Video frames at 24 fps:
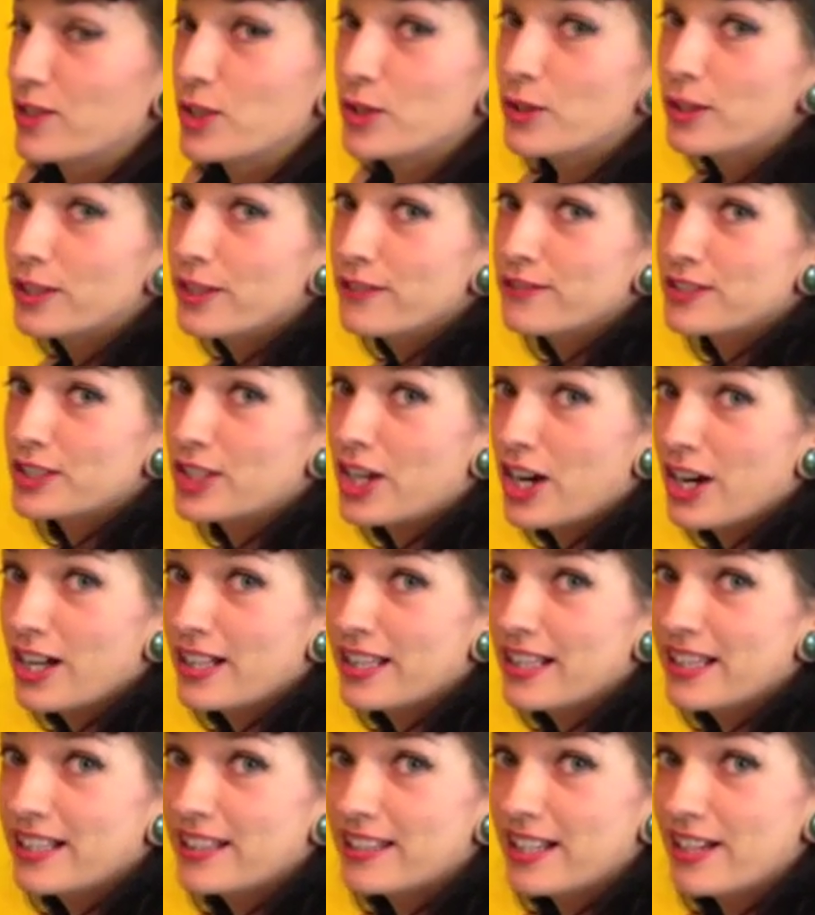2 cloves of
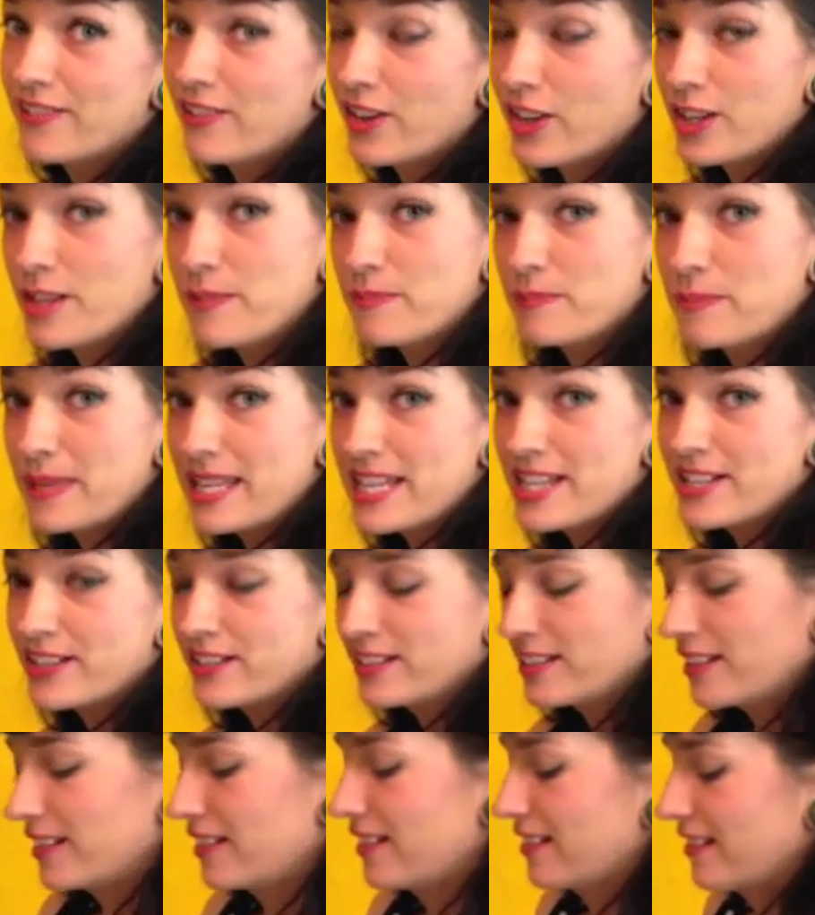garlic that I've already
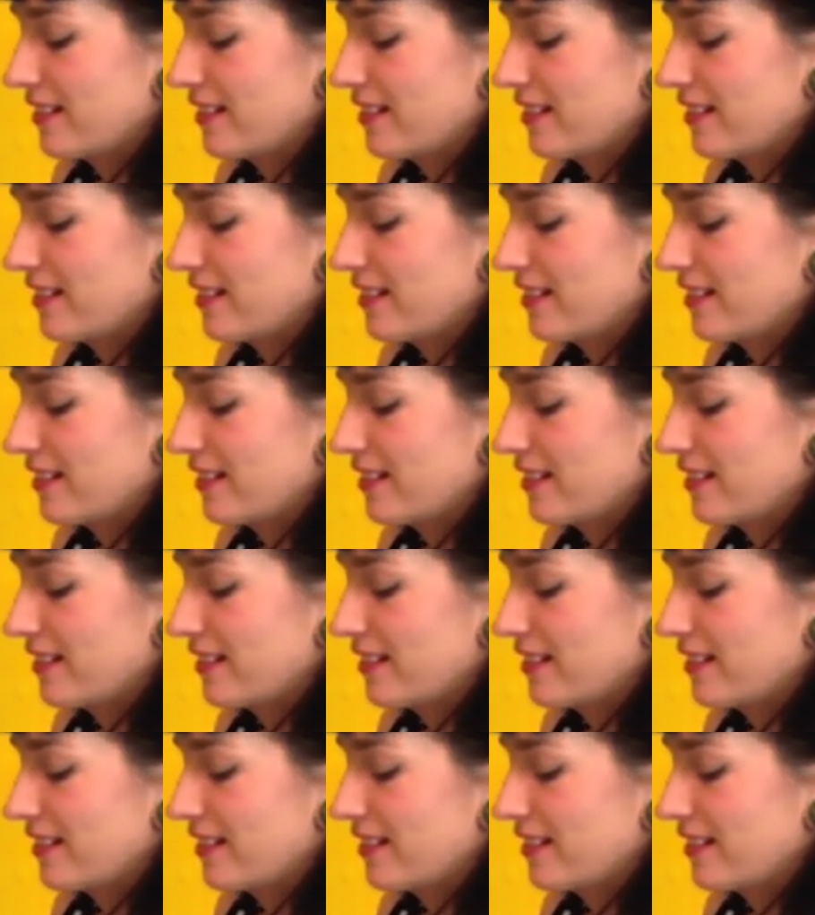peeled.